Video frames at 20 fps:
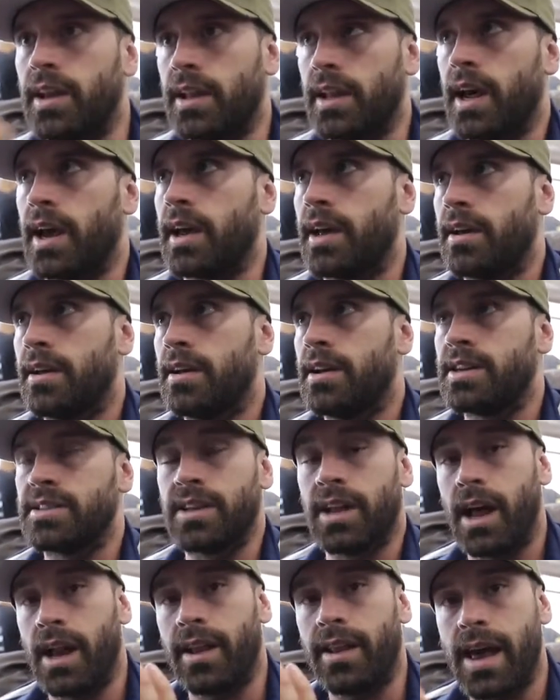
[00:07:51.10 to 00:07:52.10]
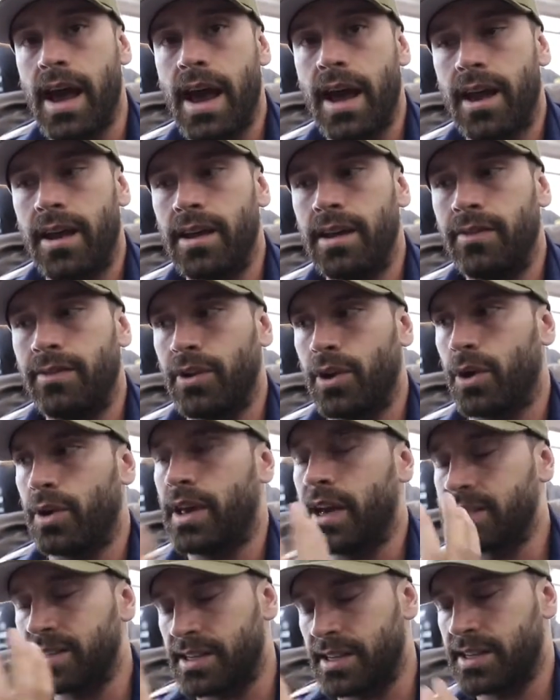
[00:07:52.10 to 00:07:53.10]
and then like because a lot of that, even though
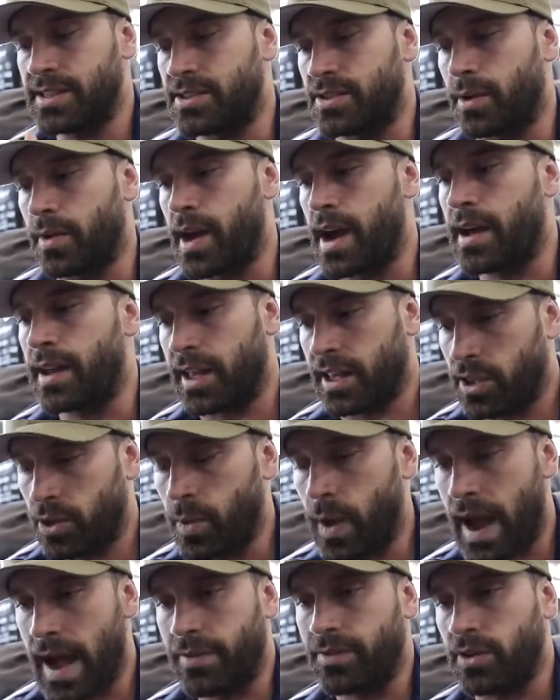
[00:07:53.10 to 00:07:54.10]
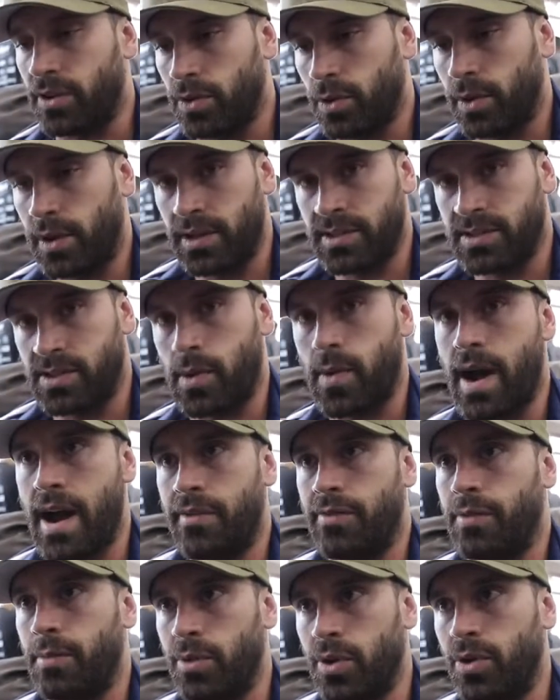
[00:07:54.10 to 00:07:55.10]
yes, it is derived like you have to do it. It's
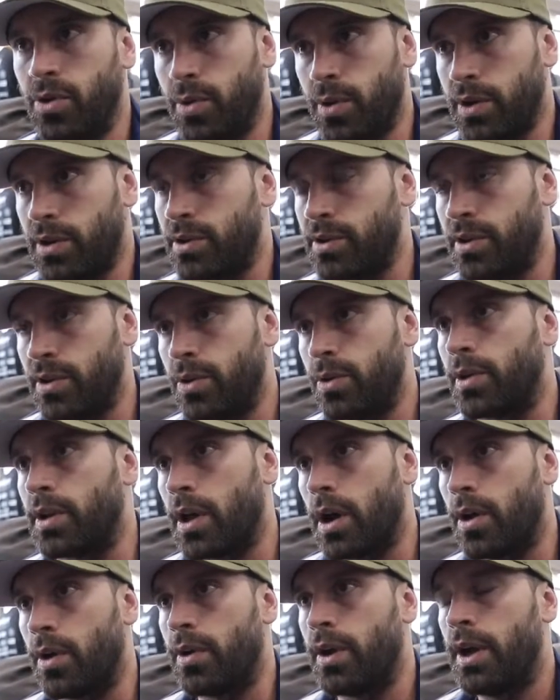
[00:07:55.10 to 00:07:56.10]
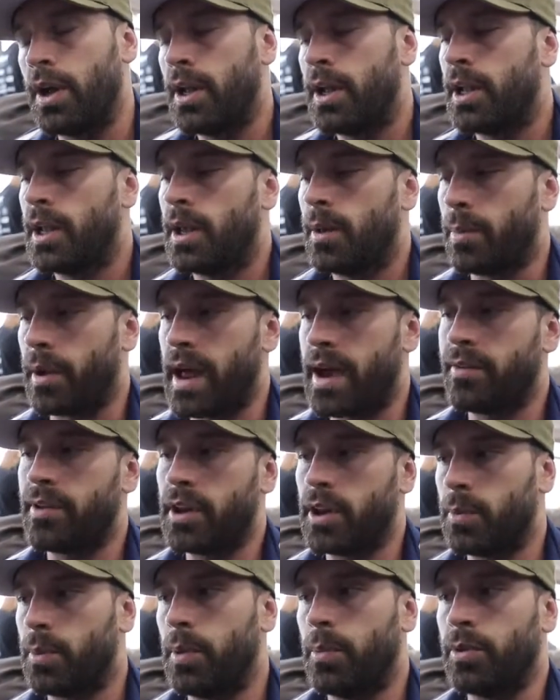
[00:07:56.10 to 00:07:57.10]
derived from you and you alone. But
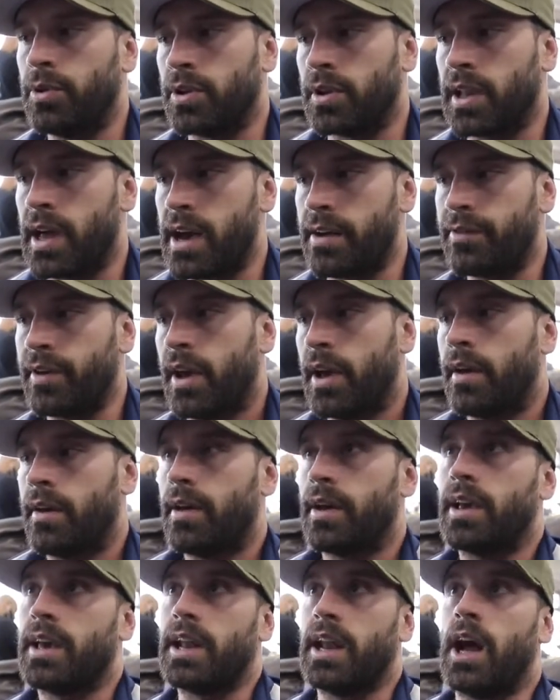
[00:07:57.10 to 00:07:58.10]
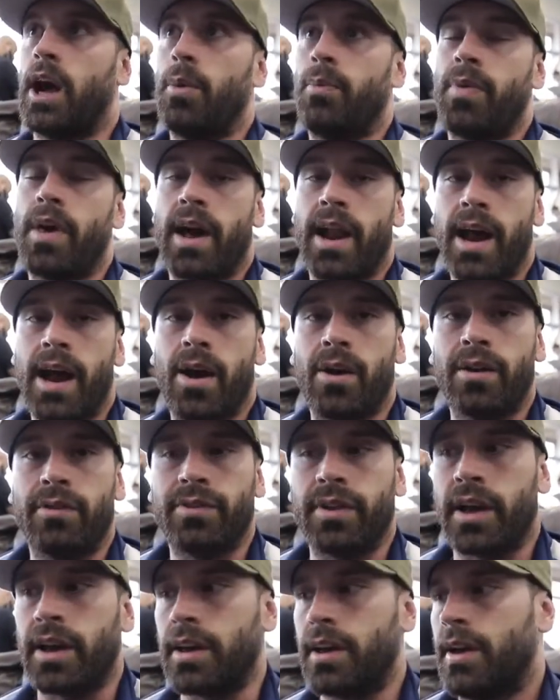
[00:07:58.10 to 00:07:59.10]
having other people in your life can help that out. And
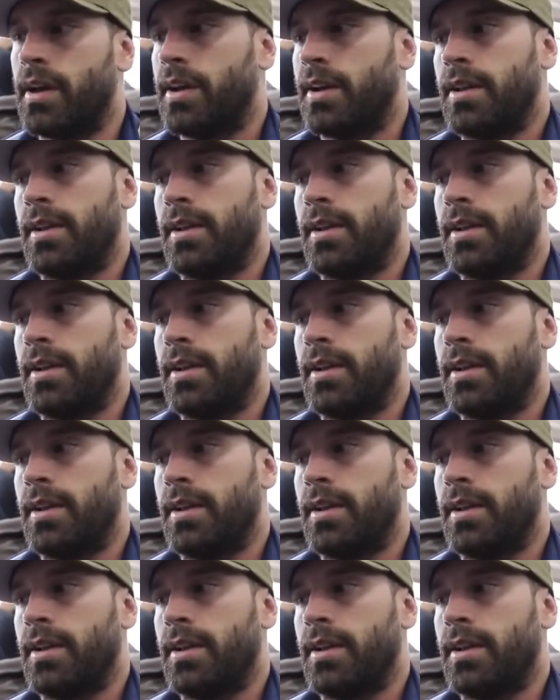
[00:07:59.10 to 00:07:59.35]
if like